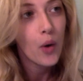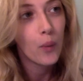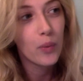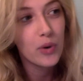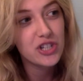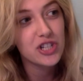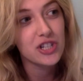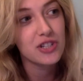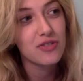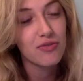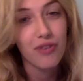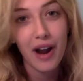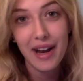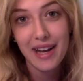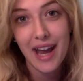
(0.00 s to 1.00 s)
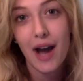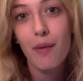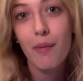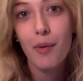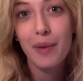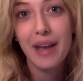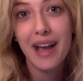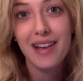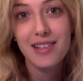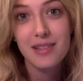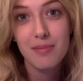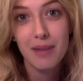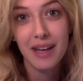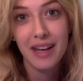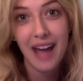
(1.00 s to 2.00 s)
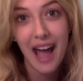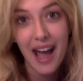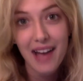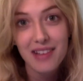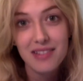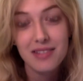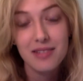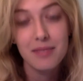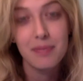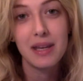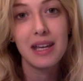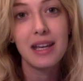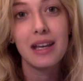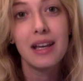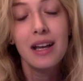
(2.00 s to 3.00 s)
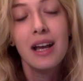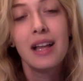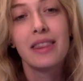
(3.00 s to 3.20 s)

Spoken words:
which is right now what we estimate as to be